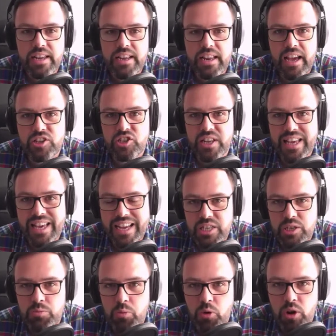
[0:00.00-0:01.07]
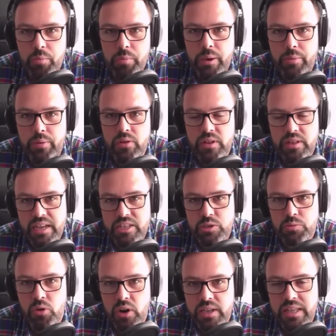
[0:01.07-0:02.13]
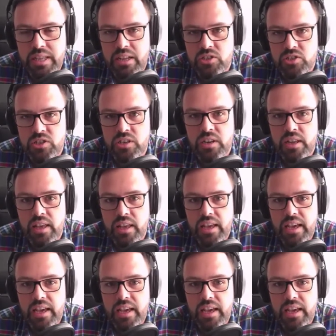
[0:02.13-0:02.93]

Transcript: it actually gets more people, it gets more attention.